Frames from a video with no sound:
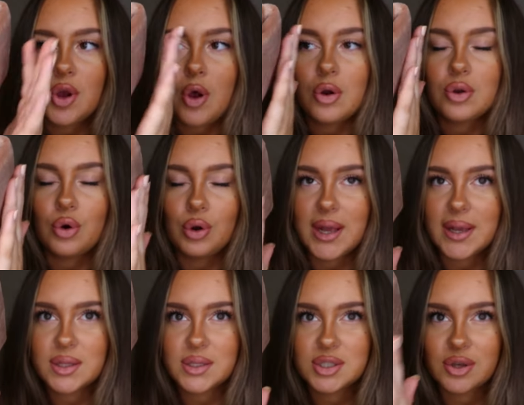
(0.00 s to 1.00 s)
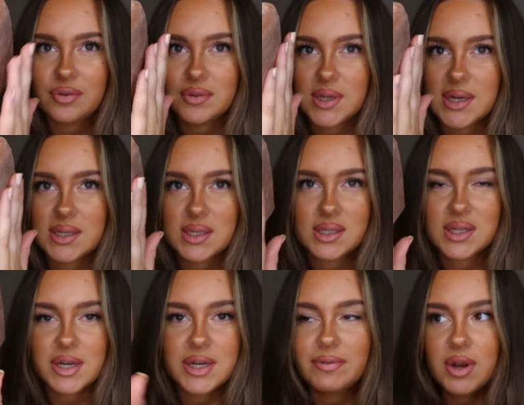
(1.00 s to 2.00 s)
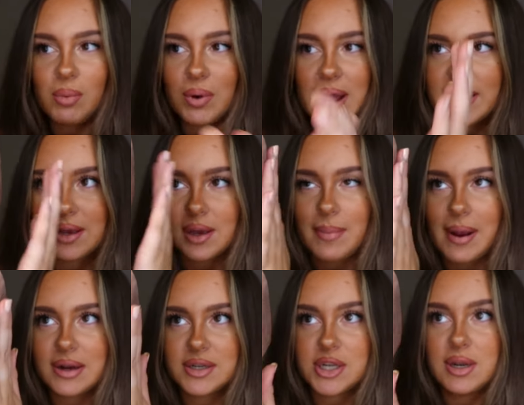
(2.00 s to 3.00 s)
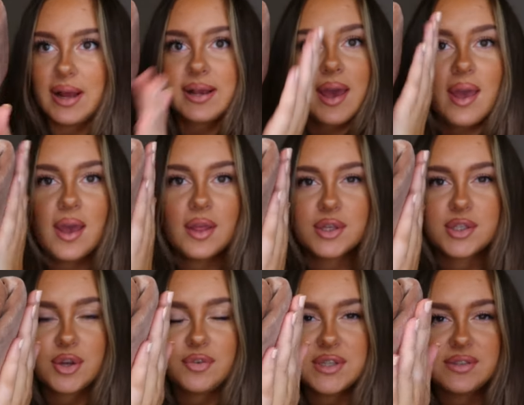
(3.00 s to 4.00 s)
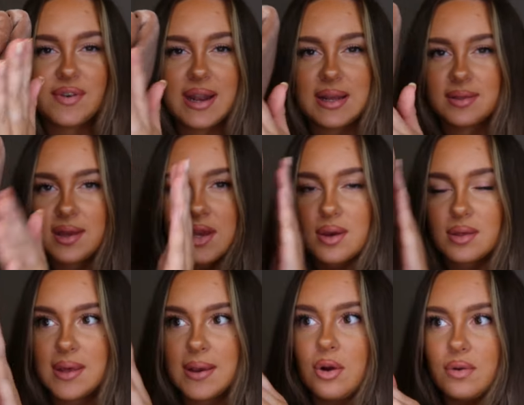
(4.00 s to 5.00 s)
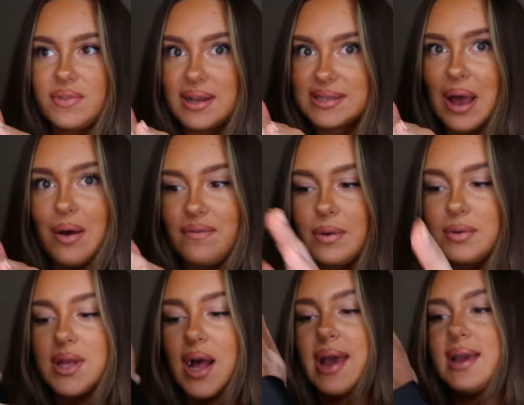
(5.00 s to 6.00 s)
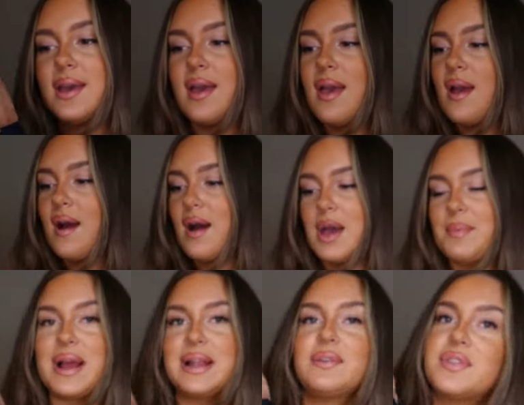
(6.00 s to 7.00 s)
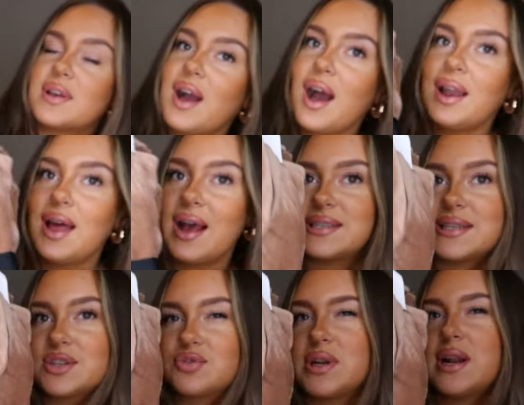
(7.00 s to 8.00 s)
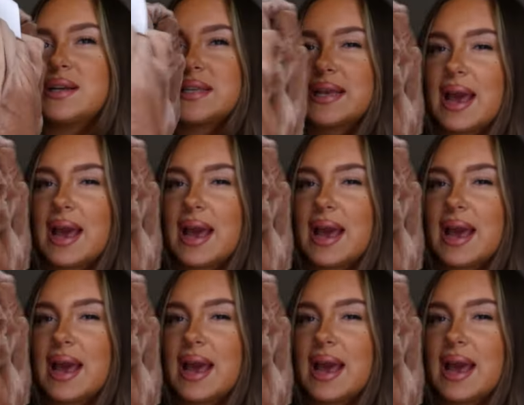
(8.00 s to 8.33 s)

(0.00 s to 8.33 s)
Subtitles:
dog or like the softest, I don't even know what I can compare it to. Like, the softest feeling thing you can think of, that's how it feels like. I love the colour. It's like this really nice like